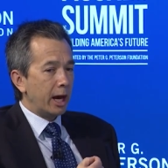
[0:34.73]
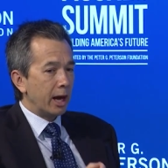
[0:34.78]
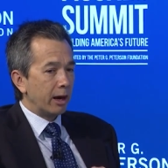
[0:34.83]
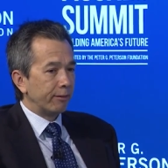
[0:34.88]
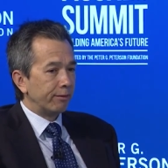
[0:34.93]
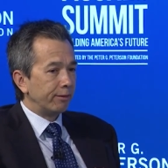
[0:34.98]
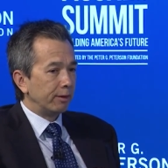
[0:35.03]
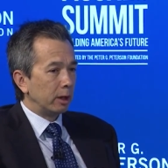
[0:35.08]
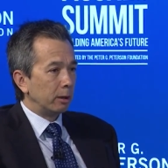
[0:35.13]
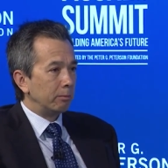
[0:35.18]

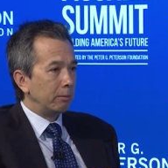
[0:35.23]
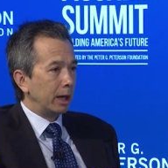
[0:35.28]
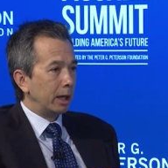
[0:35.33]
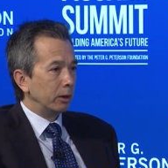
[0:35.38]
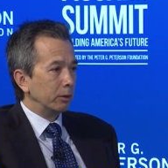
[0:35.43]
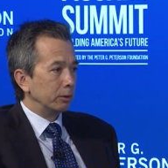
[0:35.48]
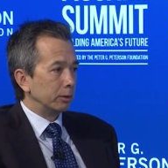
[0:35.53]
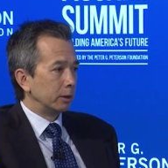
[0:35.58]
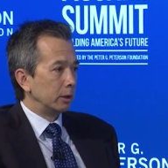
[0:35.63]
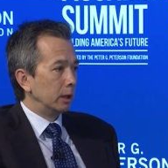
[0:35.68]
careful
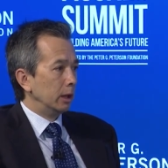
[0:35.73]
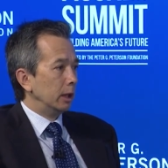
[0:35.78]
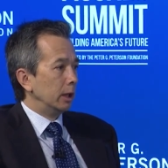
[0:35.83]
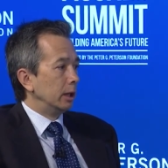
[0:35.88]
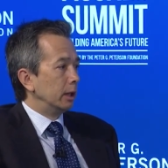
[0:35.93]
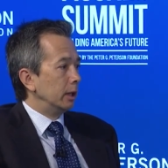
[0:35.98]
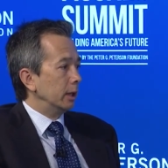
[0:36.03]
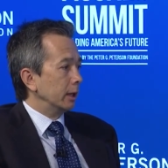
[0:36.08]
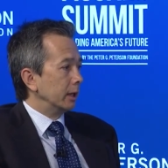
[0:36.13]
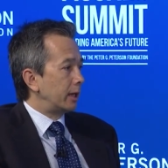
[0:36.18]
about
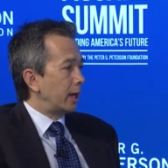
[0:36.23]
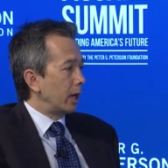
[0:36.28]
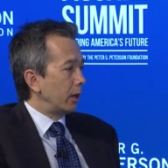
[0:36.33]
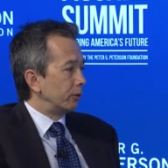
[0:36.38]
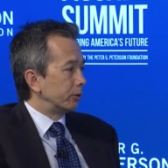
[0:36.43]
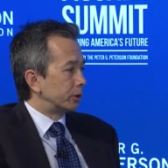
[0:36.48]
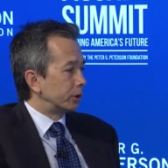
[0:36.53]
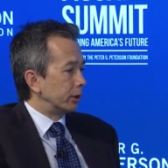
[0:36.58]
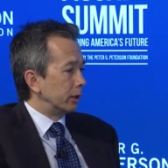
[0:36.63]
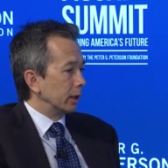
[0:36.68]

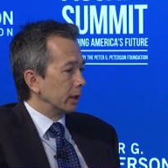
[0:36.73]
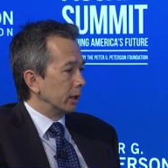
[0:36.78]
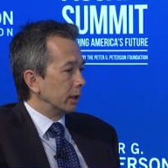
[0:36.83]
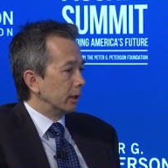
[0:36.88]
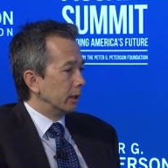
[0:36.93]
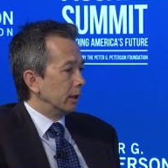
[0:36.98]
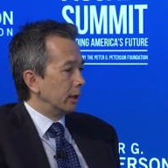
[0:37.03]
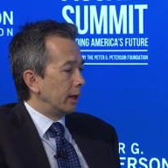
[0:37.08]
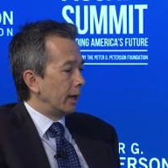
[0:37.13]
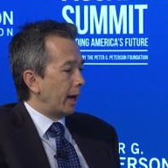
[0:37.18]
encountering
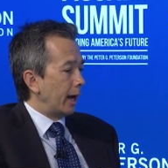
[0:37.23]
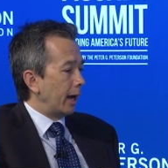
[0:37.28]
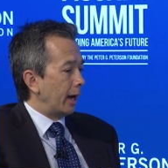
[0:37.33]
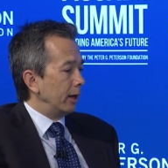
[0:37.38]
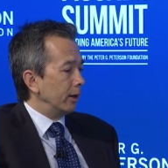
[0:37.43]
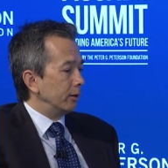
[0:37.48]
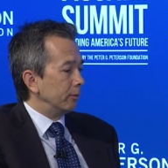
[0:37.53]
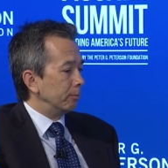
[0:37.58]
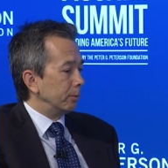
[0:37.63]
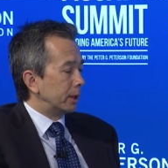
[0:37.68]

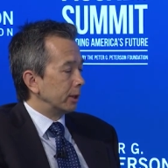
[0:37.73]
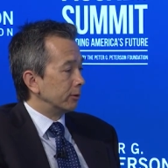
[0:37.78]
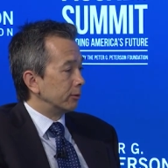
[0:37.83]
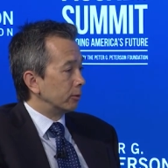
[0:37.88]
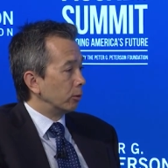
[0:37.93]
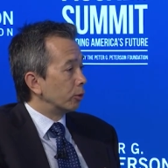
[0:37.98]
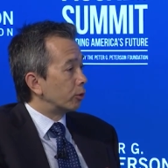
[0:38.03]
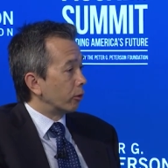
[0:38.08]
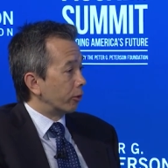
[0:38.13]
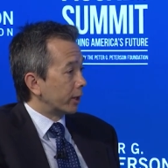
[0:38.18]
uh, because
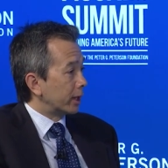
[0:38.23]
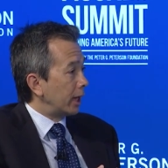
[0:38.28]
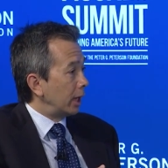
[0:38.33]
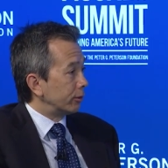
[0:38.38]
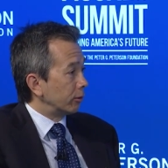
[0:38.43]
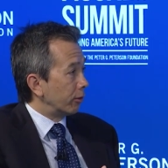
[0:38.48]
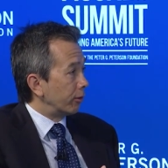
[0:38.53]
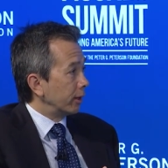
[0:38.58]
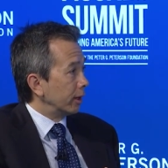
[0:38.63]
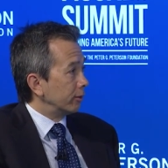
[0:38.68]
those are the
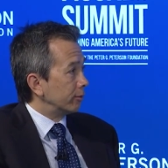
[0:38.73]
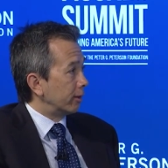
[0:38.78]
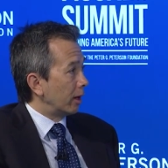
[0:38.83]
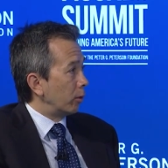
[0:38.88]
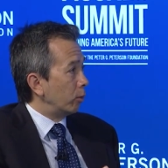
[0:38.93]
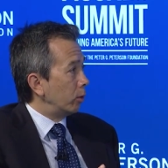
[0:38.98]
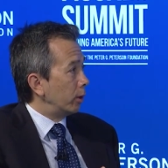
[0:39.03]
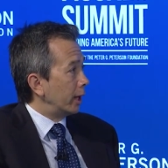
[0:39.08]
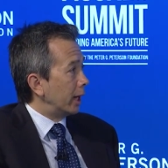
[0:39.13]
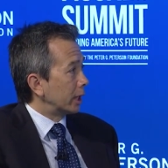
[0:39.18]
kinds of things
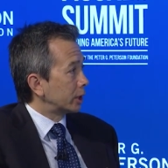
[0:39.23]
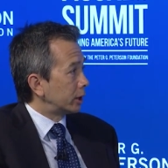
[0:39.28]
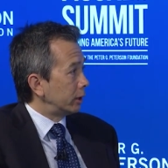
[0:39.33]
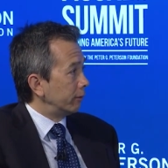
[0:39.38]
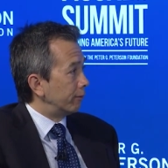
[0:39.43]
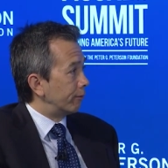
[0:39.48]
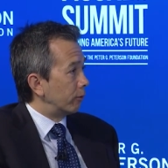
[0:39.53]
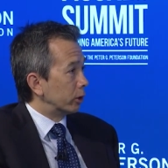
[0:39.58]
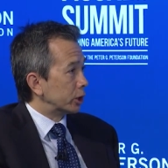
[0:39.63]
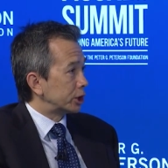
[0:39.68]
that would
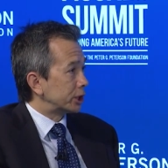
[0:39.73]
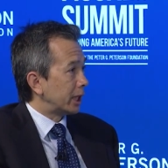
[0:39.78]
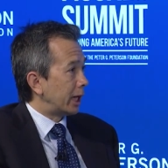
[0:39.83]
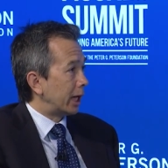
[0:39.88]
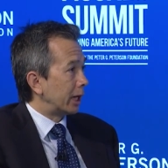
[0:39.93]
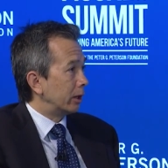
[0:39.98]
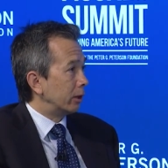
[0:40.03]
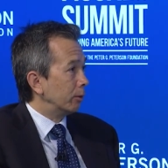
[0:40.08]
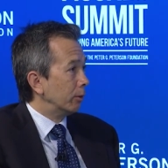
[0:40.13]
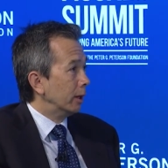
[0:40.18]
actually
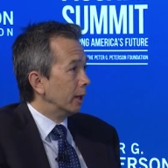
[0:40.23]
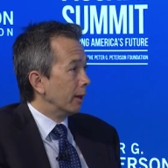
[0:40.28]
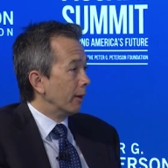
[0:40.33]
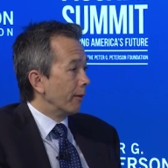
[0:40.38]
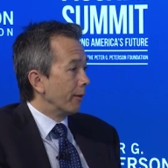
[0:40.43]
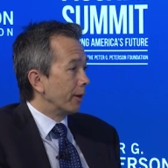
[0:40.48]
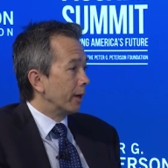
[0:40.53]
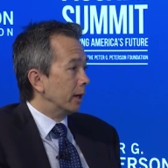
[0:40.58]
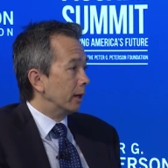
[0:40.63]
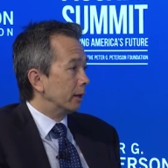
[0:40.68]
foreshadow
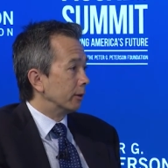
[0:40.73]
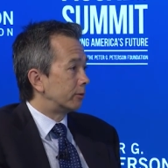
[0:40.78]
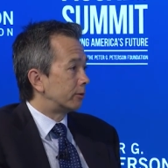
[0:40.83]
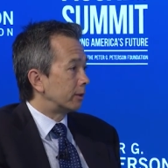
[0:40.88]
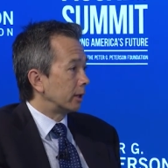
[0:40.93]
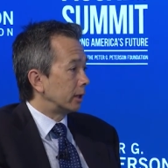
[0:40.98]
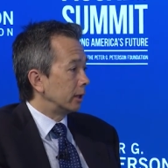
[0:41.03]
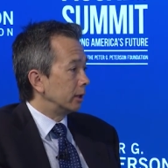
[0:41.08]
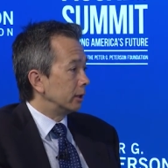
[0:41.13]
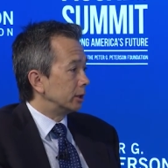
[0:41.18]
uh,
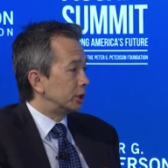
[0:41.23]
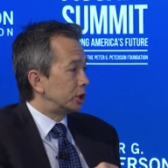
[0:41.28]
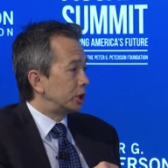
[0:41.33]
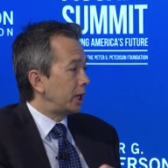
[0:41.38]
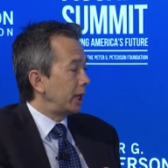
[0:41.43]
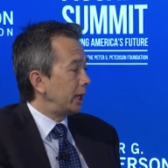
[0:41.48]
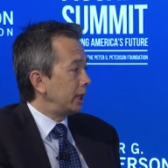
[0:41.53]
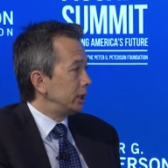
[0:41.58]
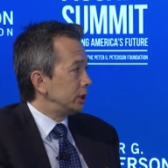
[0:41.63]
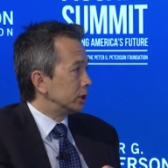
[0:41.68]
sudden
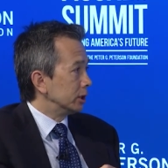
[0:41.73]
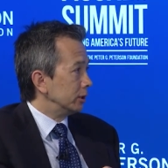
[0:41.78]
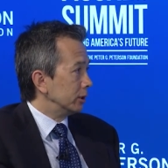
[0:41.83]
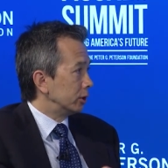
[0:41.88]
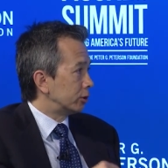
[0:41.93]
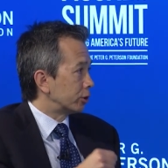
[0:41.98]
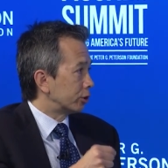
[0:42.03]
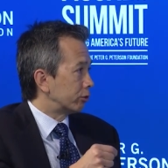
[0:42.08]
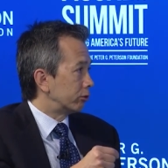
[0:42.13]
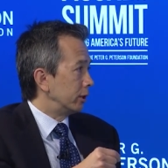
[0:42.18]
change in the
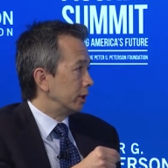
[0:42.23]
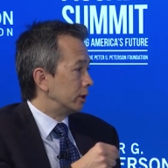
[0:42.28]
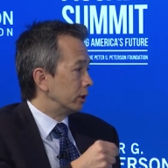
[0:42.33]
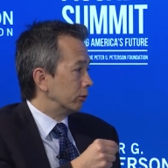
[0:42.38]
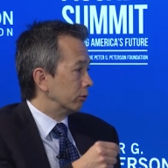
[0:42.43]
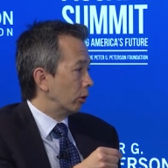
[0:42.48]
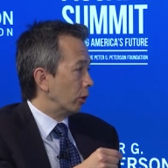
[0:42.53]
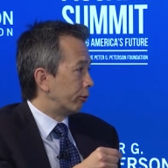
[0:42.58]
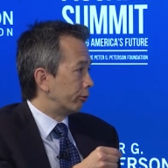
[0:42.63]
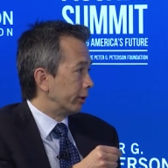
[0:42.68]
interest rate to
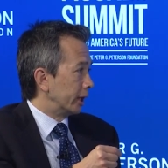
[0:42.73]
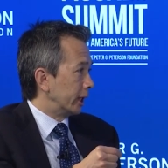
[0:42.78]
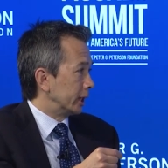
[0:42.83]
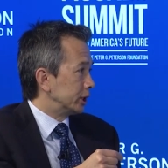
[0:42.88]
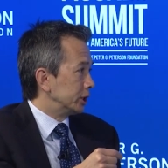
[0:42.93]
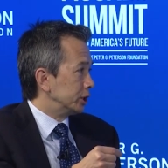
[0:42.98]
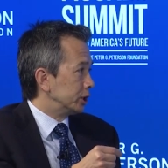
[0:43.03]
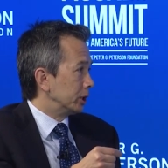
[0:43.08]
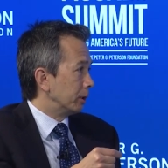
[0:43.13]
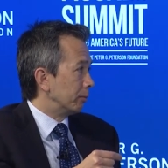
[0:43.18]
growth
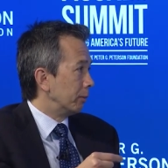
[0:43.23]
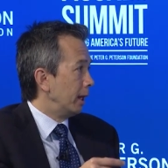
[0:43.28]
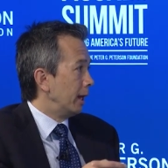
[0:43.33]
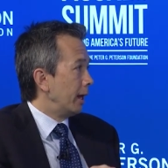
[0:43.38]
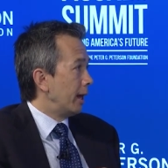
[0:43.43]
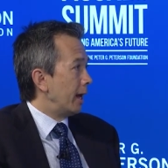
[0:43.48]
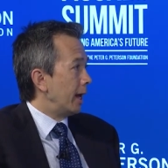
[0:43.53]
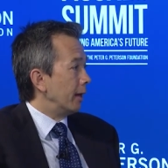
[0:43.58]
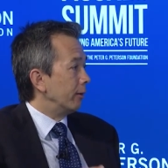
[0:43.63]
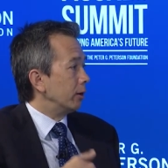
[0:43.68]
relationship
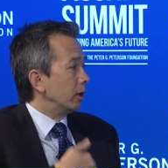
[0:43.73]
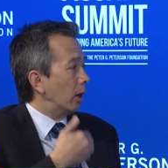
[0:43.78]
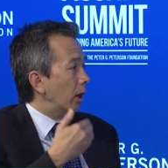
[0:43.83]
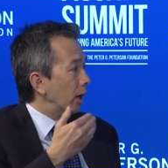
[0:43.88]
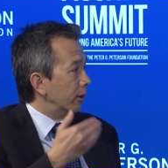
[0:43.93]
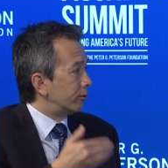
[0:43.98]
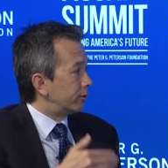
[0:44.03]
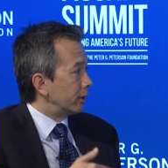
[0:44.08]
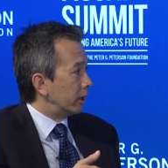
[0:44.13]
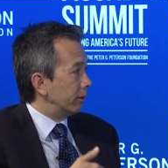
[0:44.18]
and the
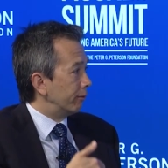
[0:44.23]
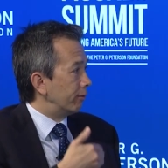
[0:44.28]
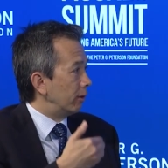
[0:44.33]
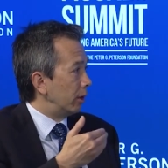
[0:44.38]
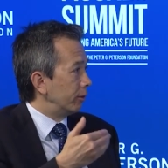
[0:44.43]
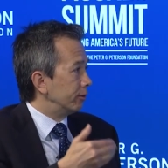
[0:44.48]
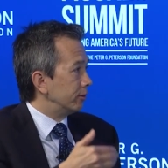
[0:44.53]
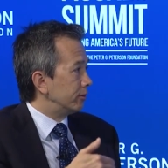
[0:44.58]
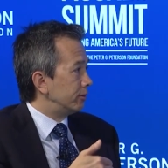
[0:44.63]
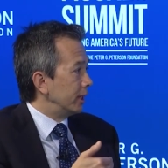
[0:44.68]
onset of
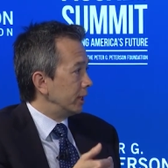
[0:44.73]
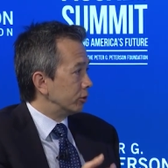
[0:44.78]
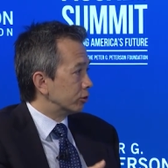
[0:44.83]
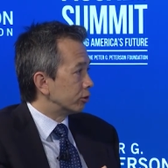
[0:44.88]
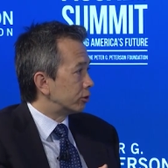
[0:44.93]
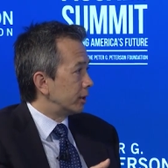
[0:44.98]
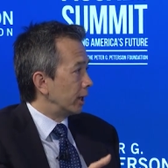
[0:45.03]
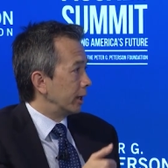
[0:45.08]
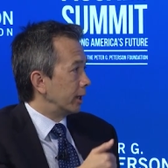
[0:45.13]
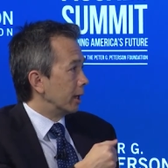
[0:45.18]
all these
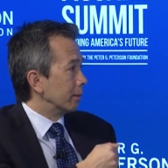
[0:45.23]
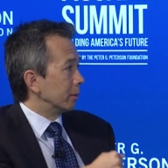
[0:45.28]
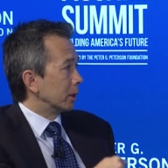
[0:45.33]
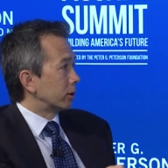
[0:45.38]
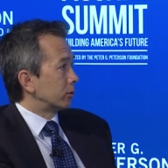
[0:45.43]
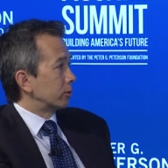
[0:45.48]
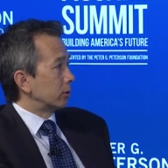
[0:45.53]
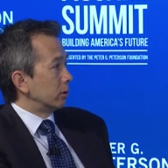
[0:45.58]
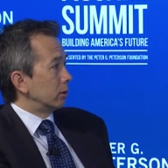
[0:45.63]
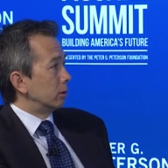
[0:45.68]
dangerous
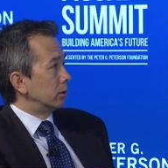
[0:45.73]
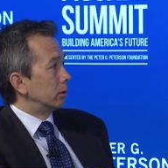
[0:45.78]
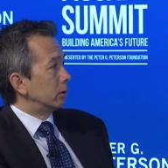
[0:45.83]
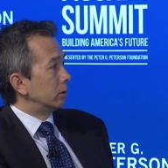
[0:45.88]
dynamics.